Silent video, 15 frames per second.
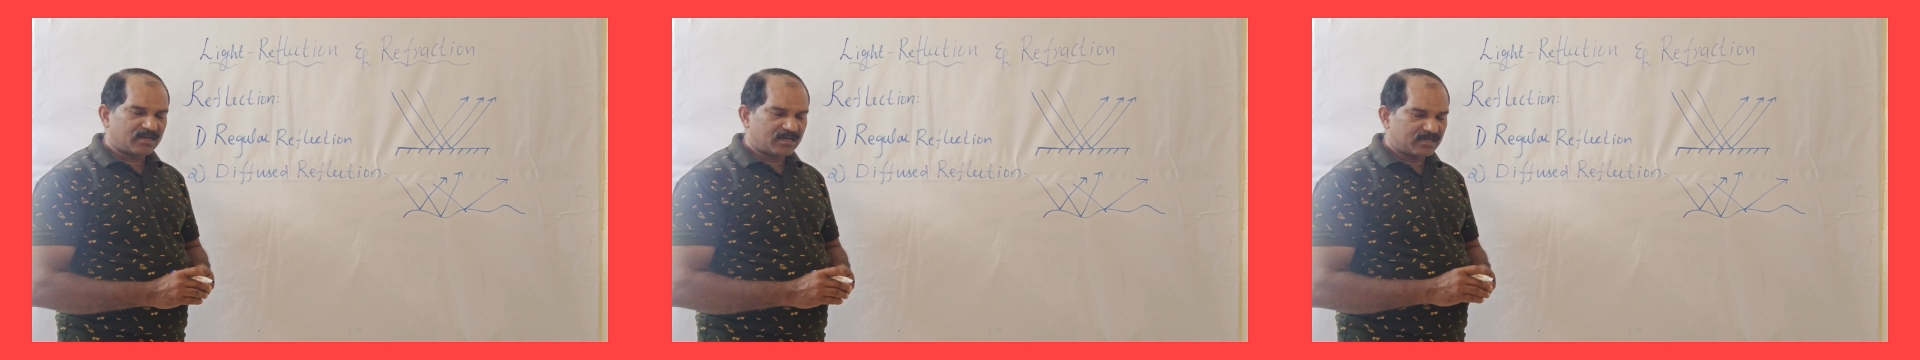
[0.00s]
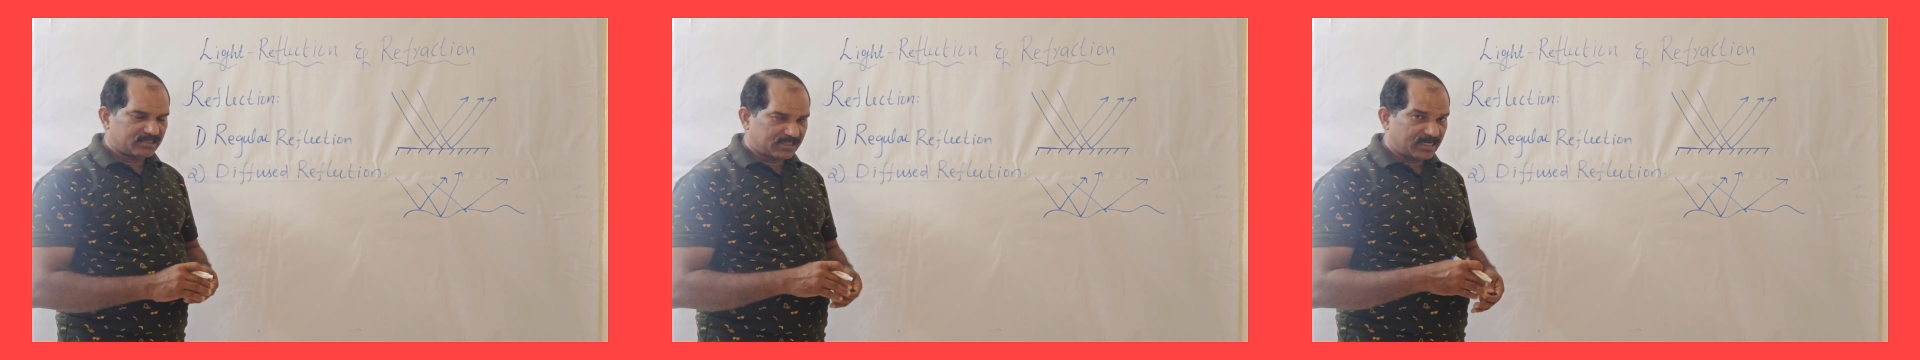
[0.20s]

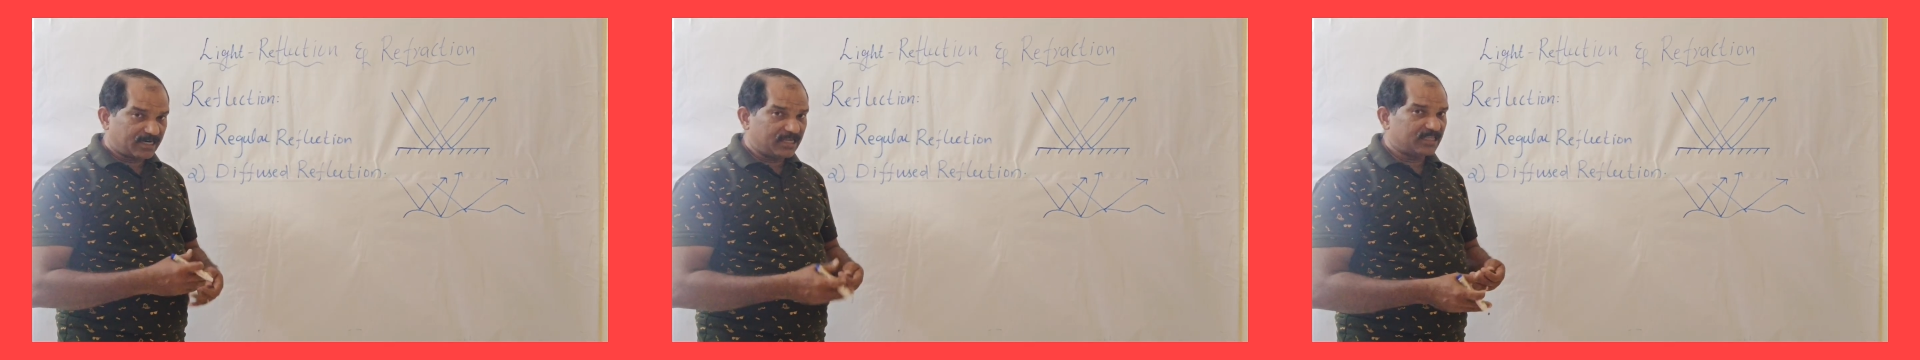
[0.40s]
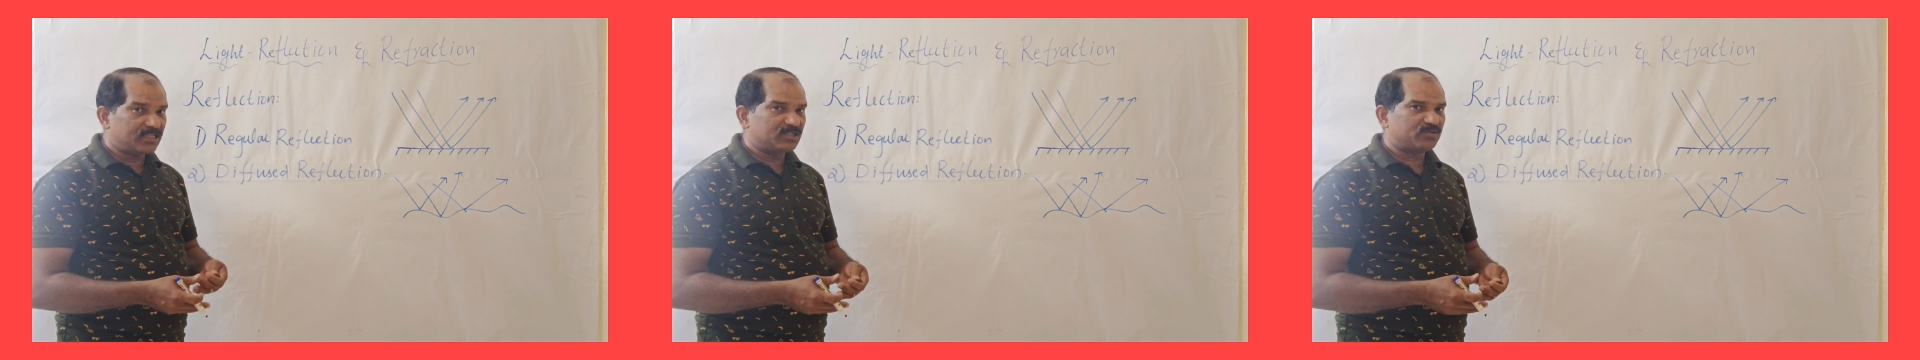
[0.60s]

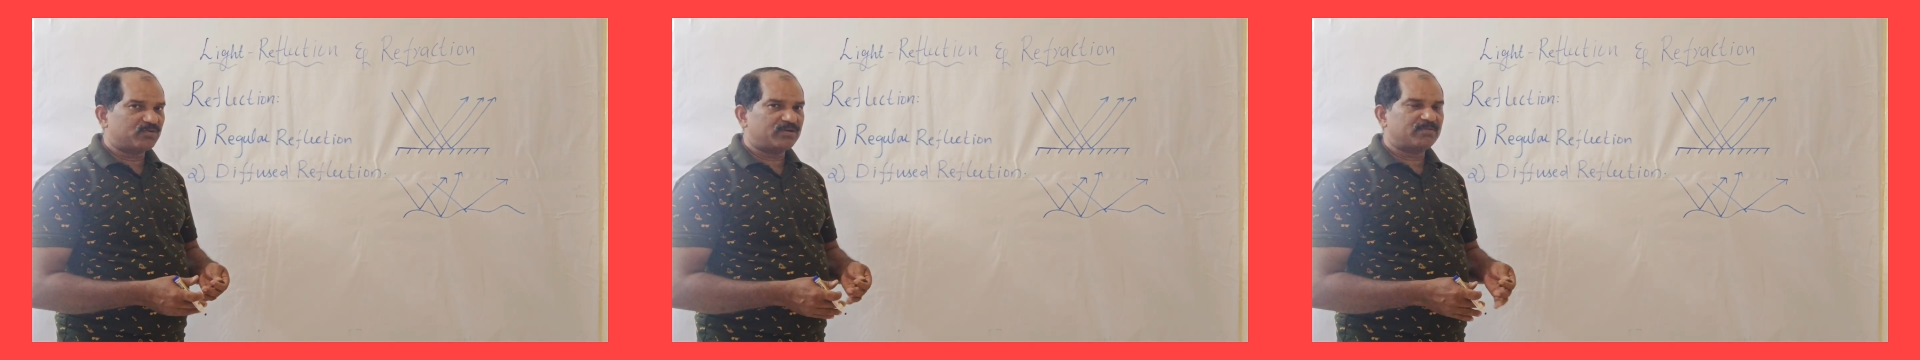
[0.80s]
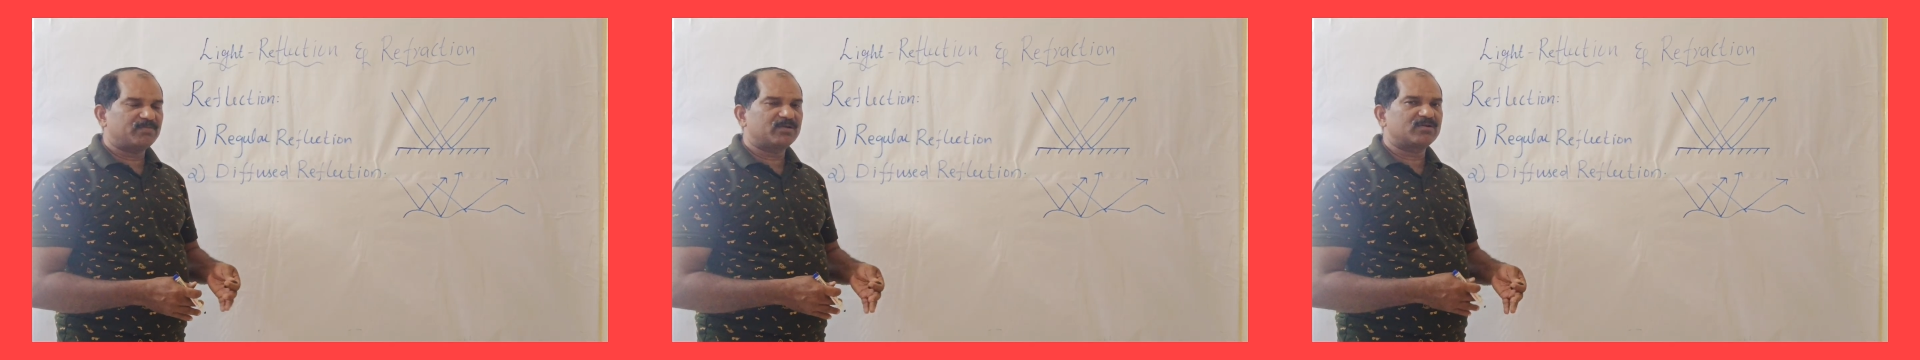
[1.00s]
study this
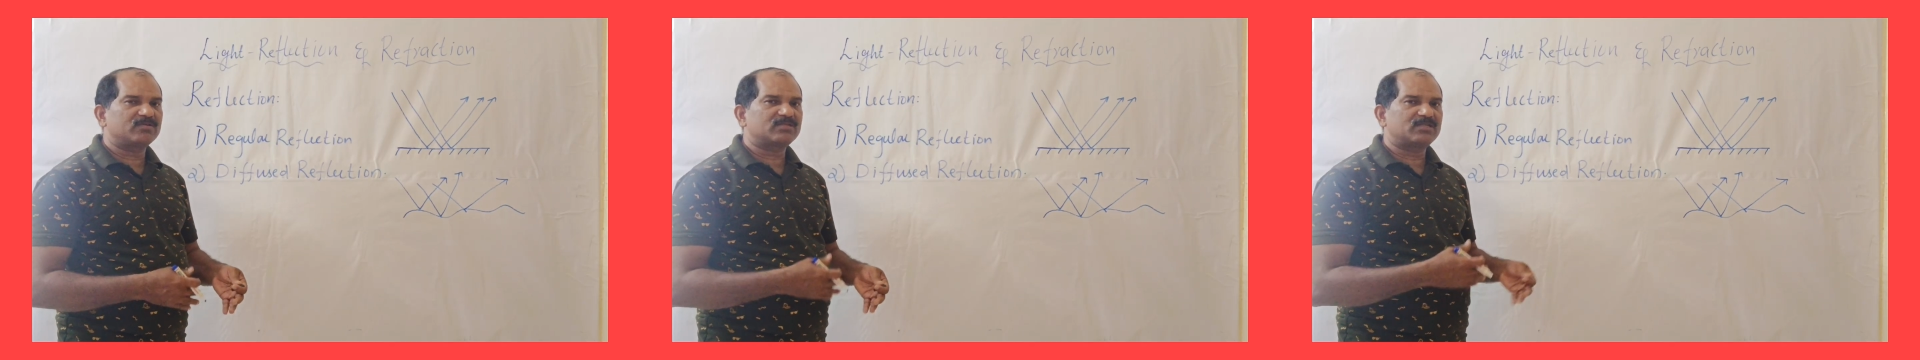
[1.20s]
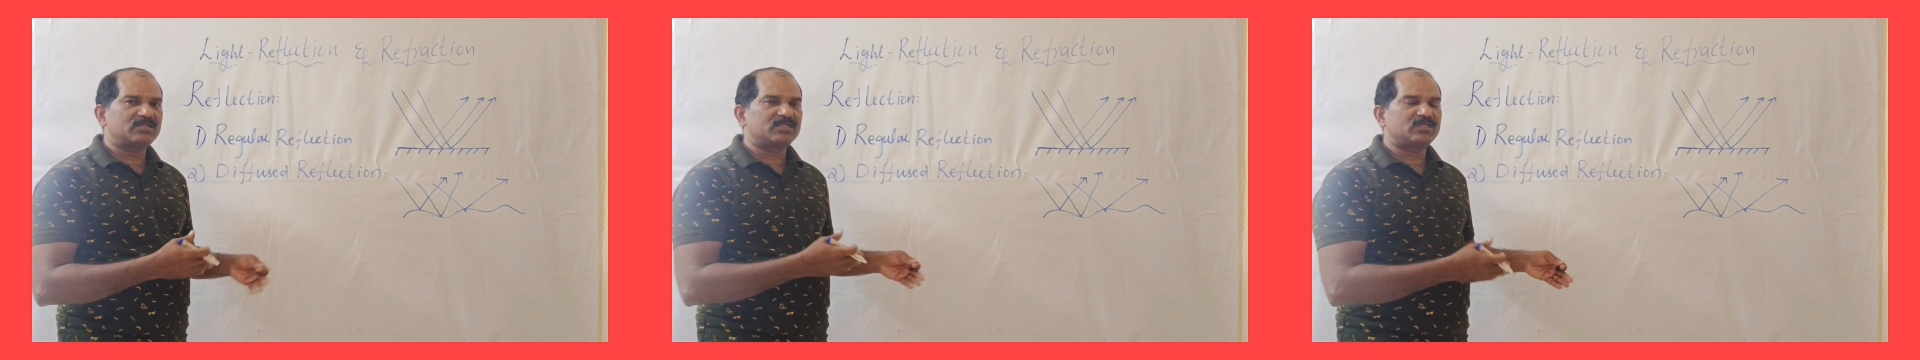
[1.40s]
one
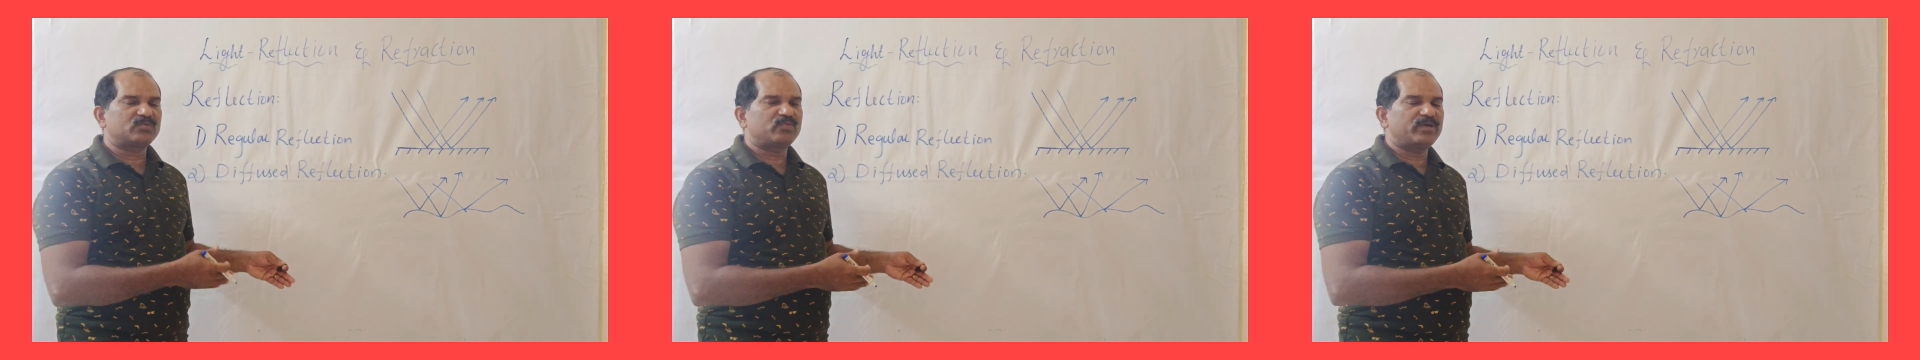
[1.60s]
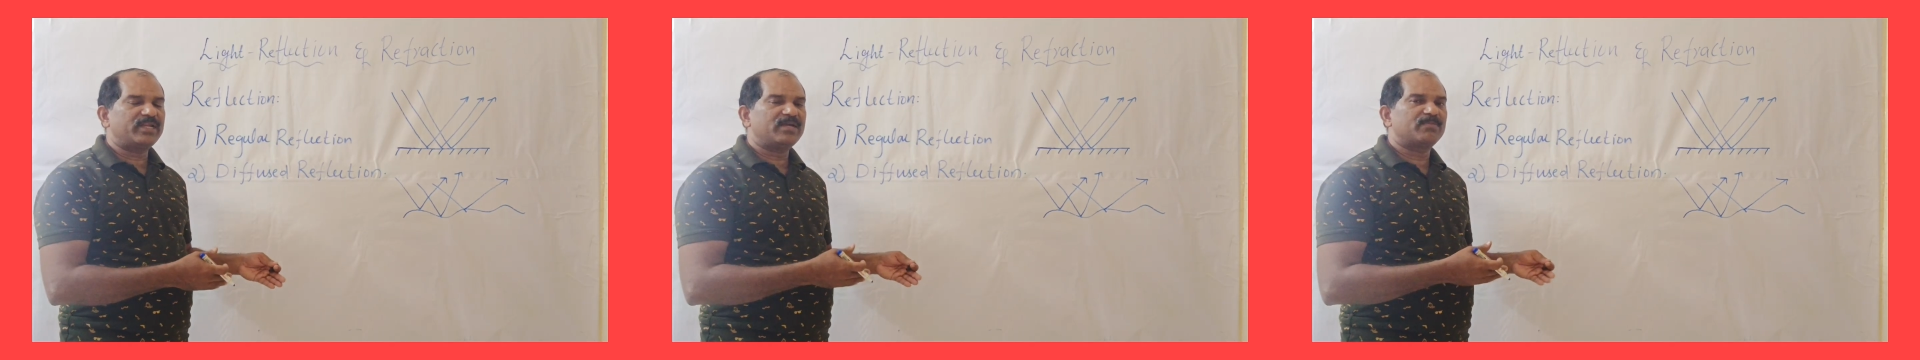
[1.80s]
because this is
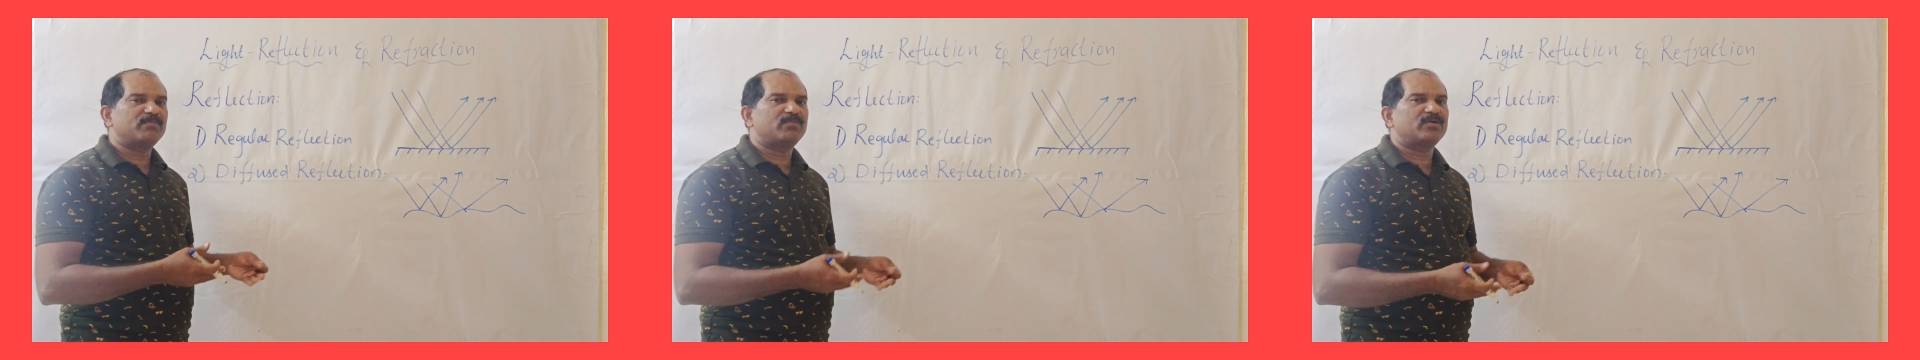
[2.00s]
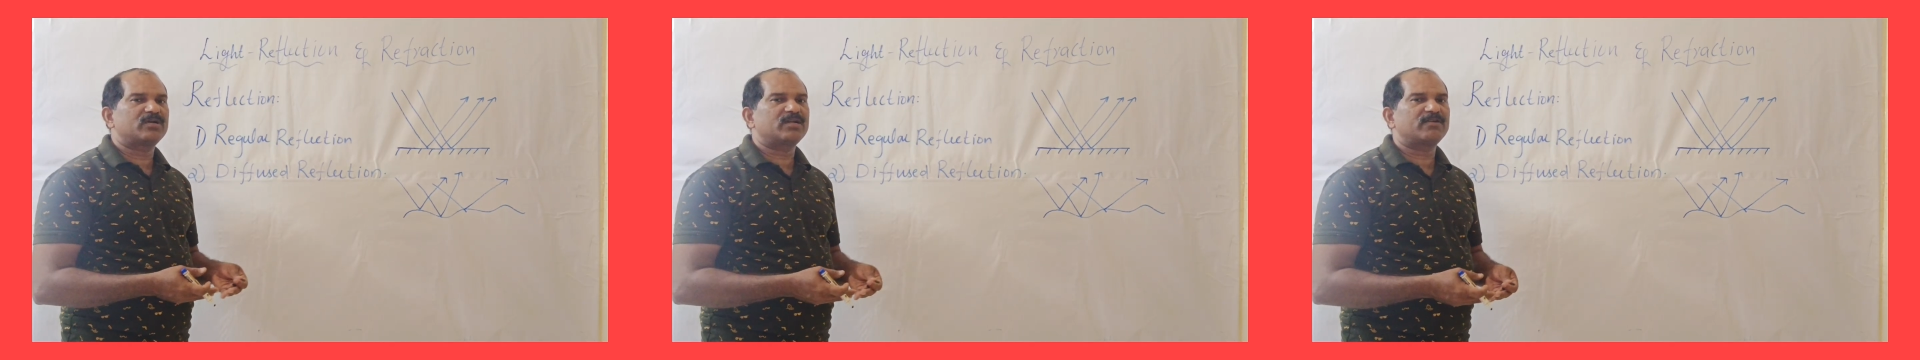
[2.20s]
very
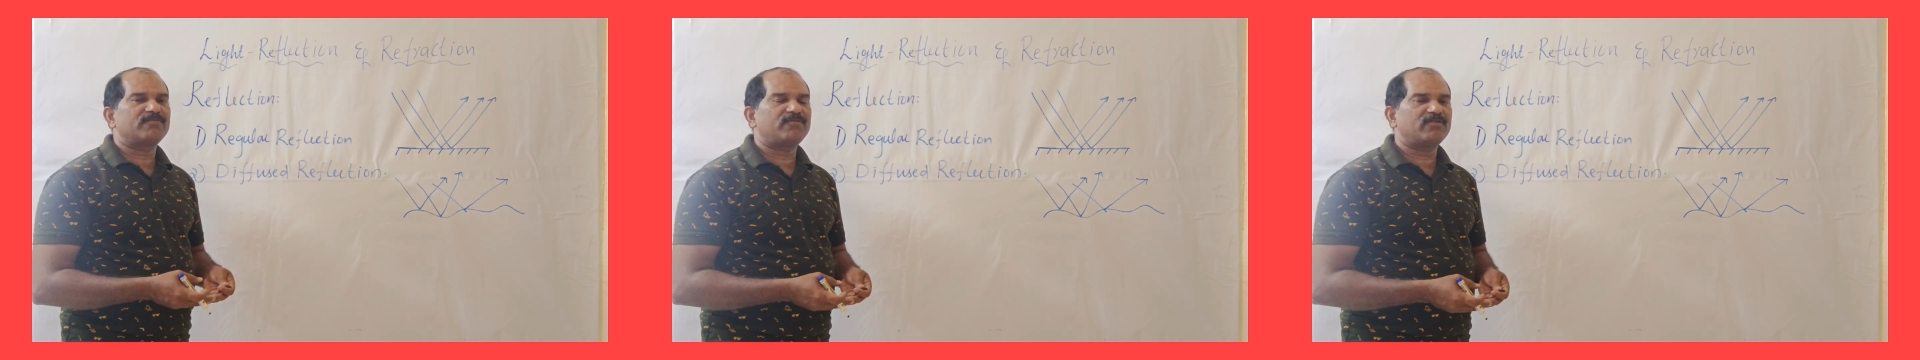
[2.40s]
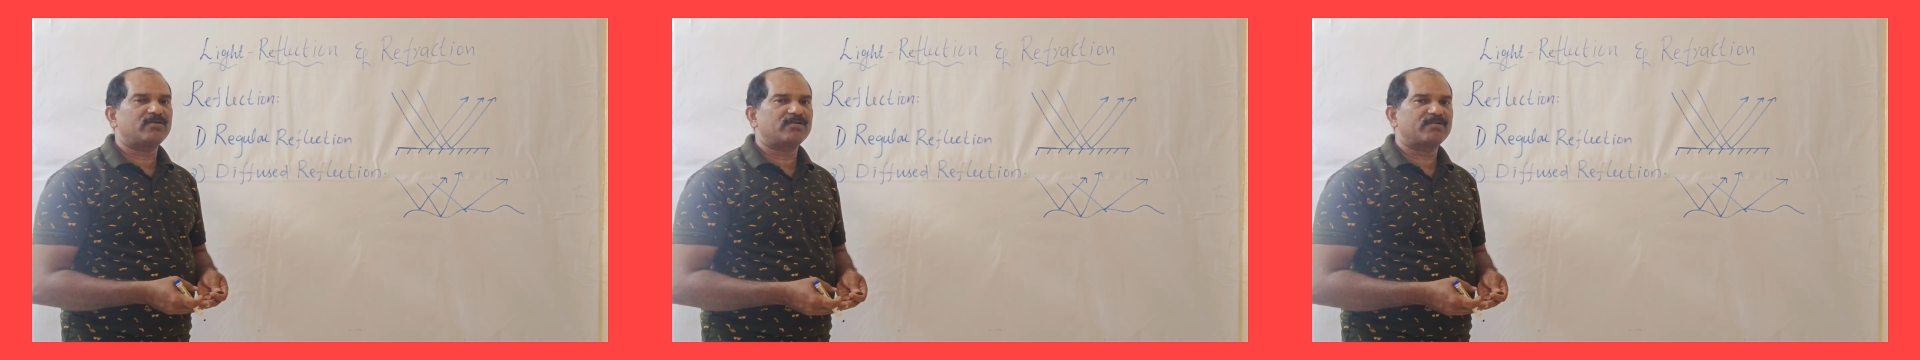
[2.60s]
important
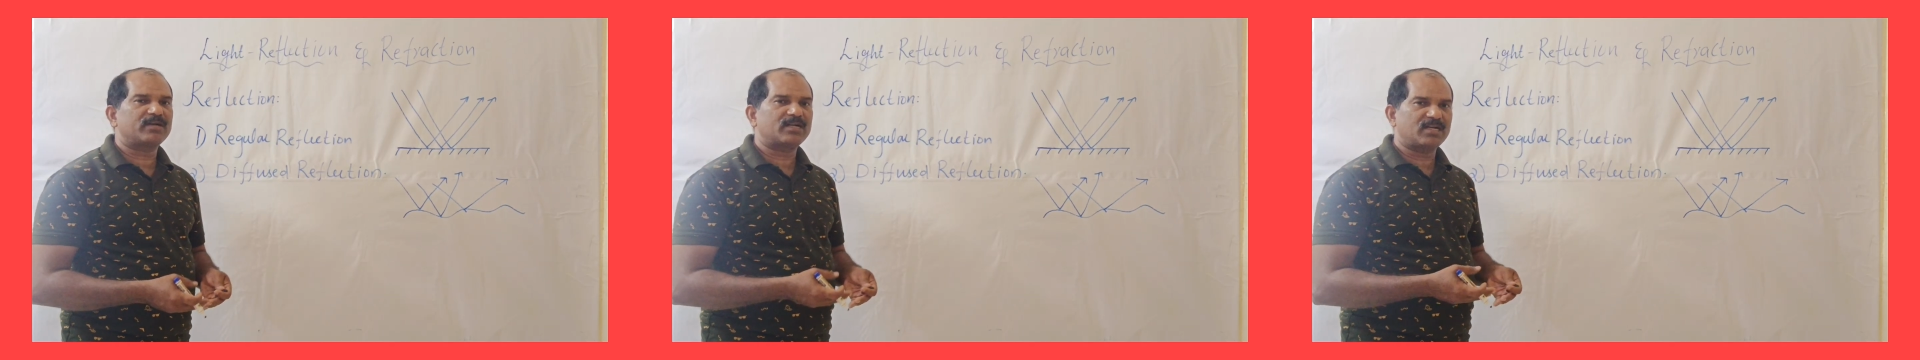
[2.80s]
for